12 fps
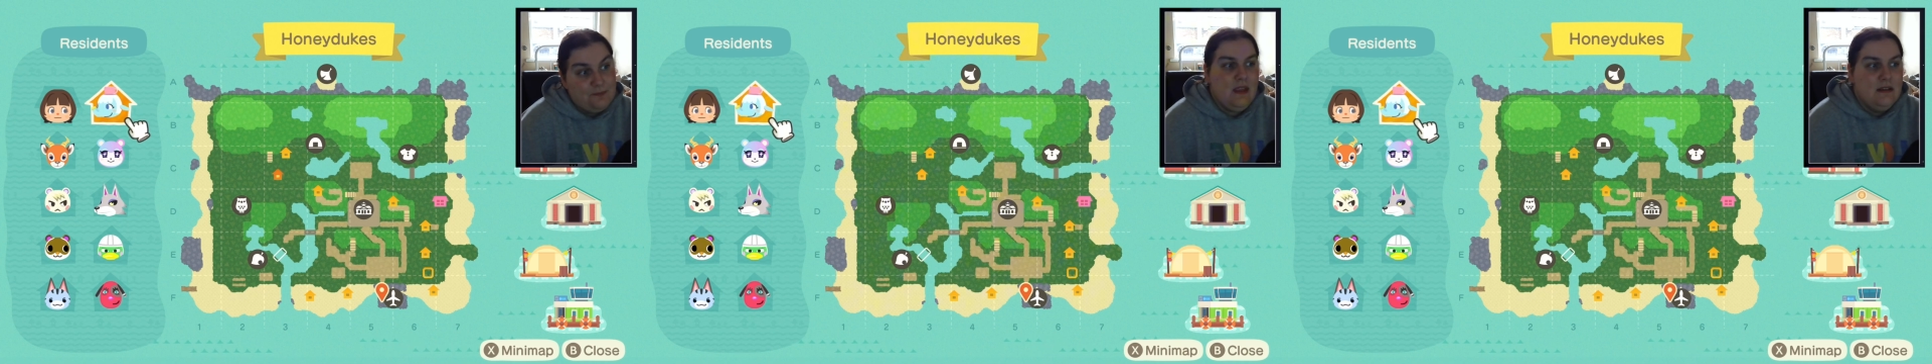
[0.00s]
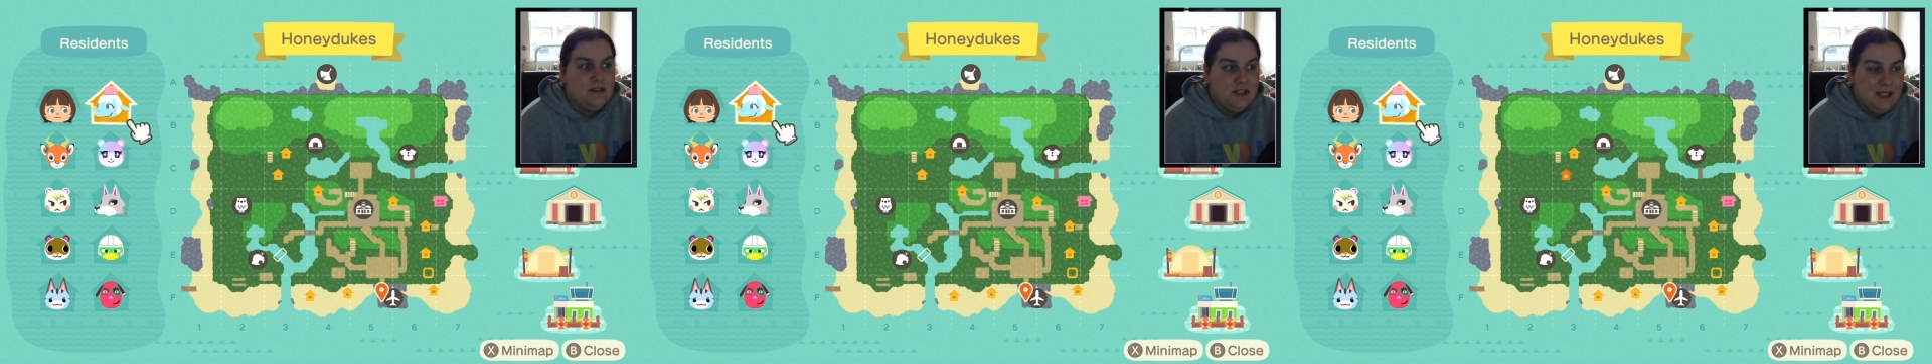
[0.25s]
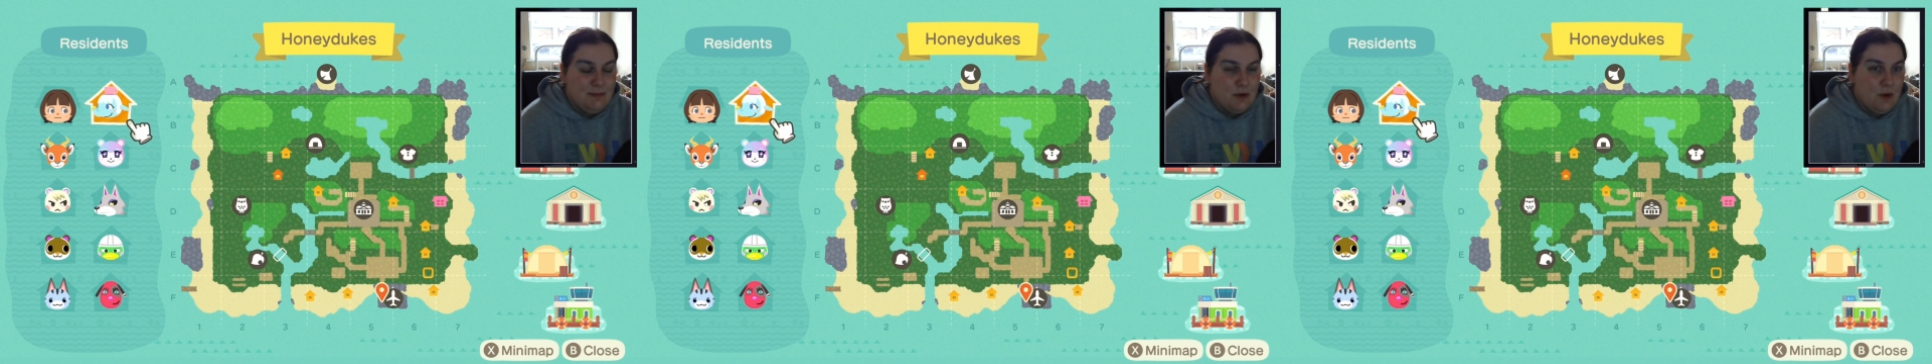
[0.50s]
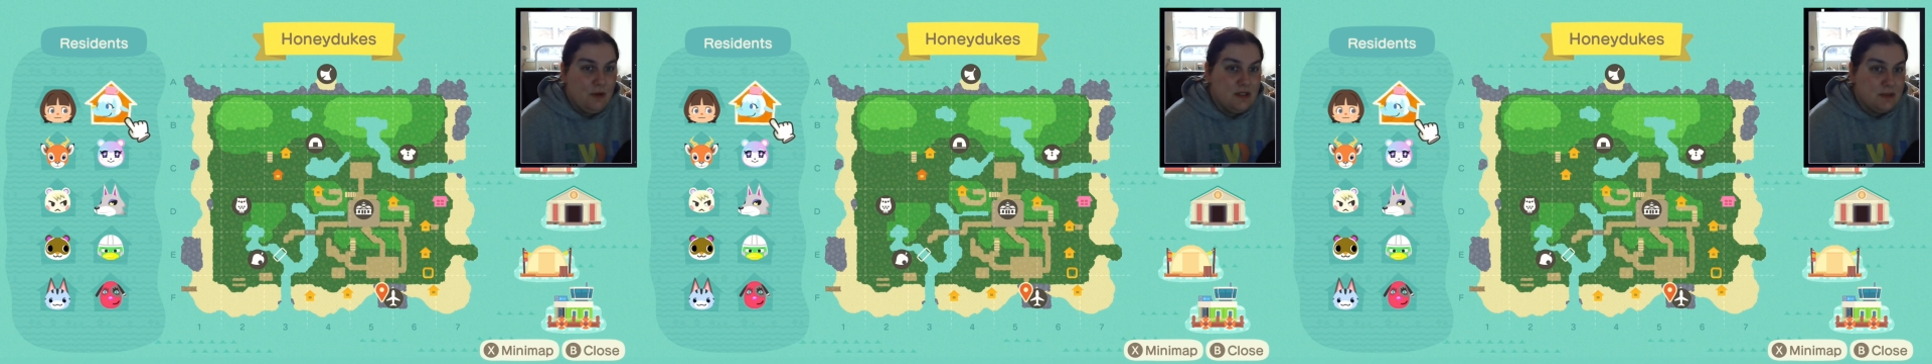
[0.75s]

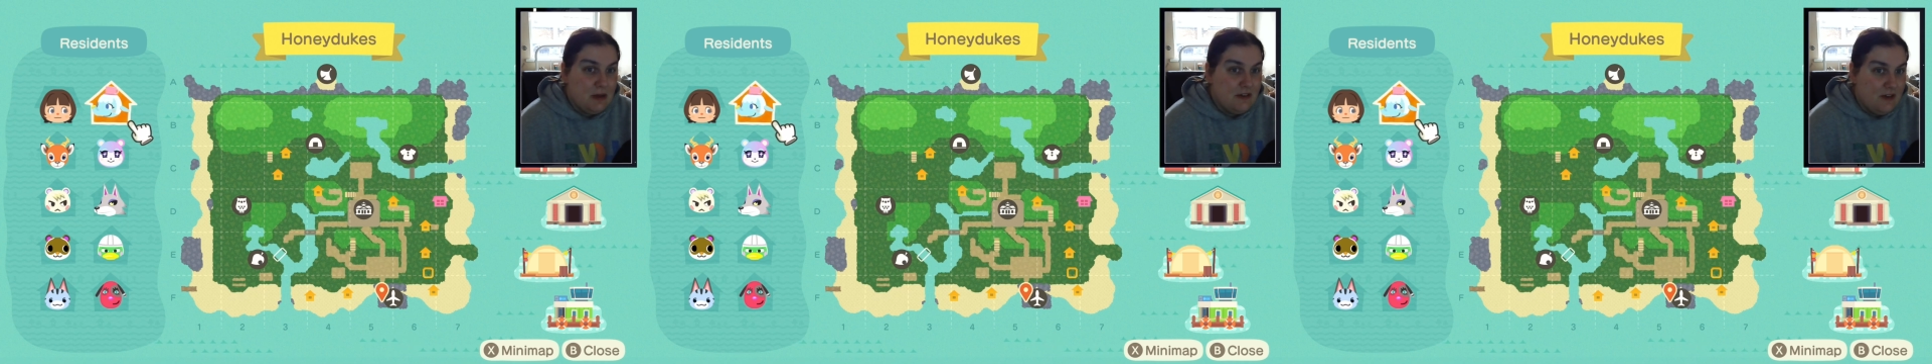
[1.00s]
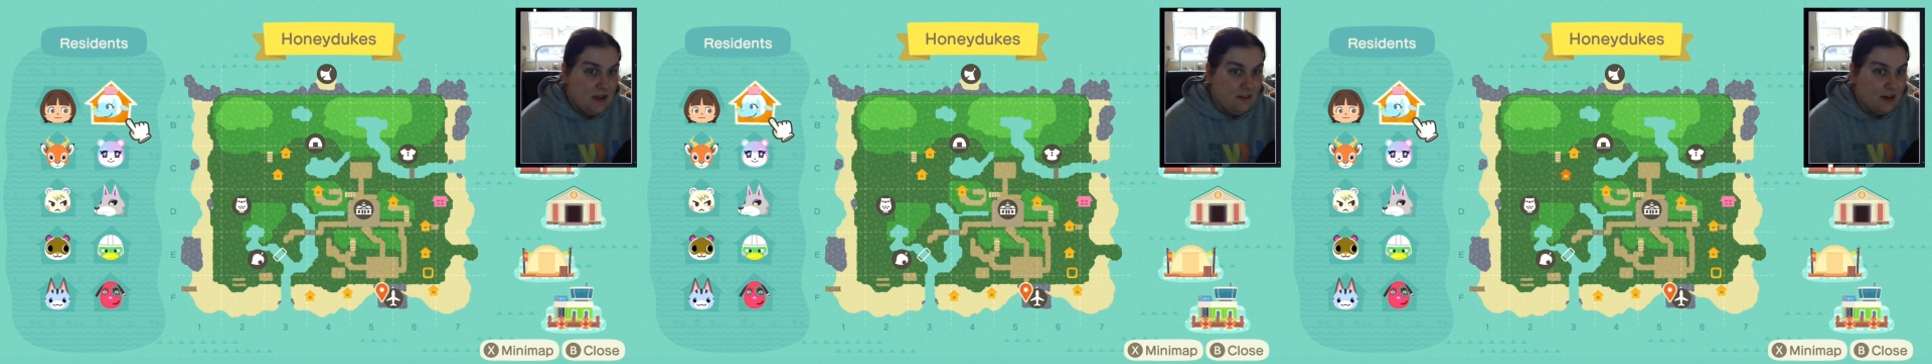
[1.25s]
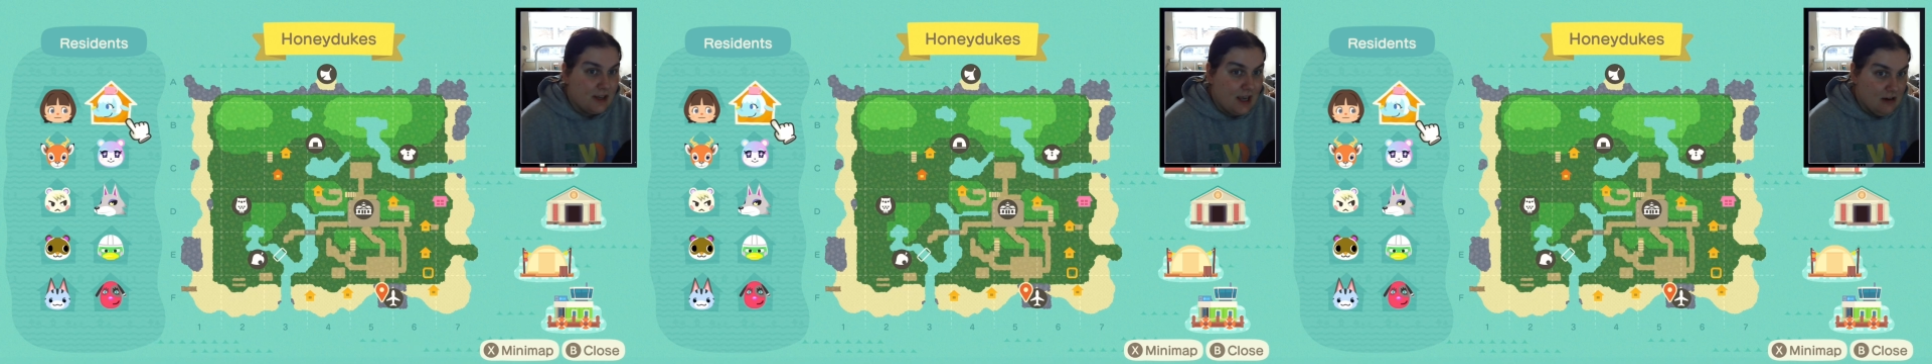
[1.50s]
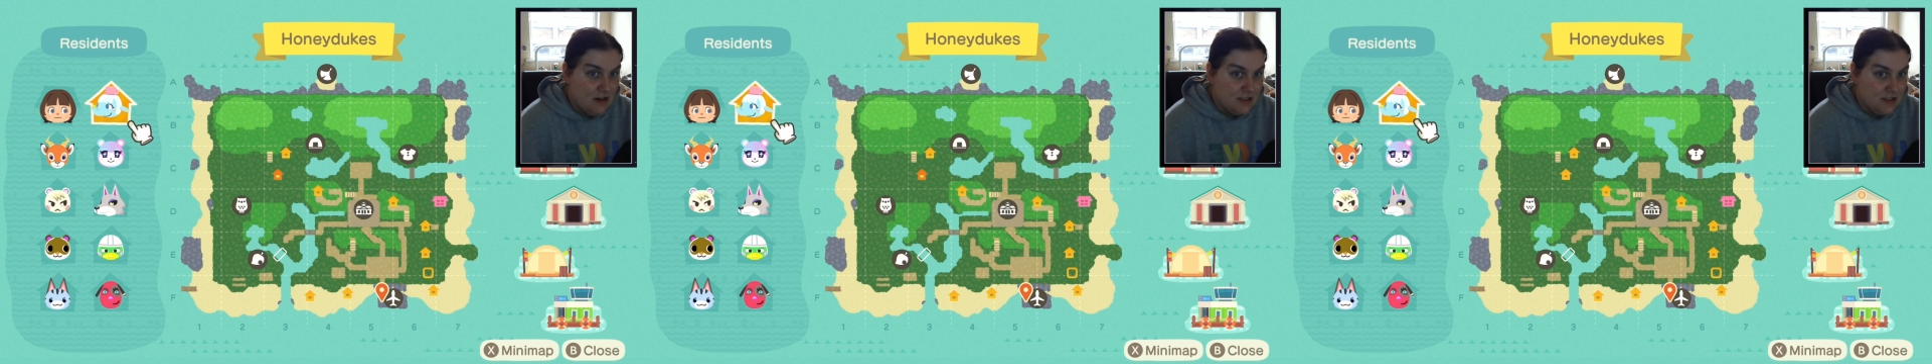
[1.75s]
Cinnamoroll is my favourite
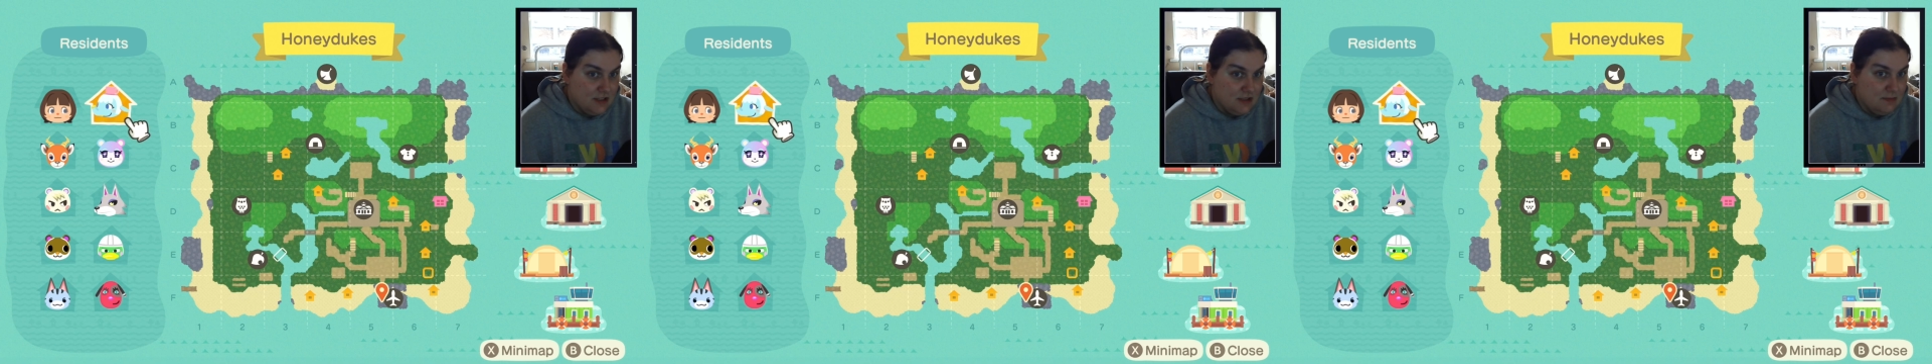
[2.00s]
character.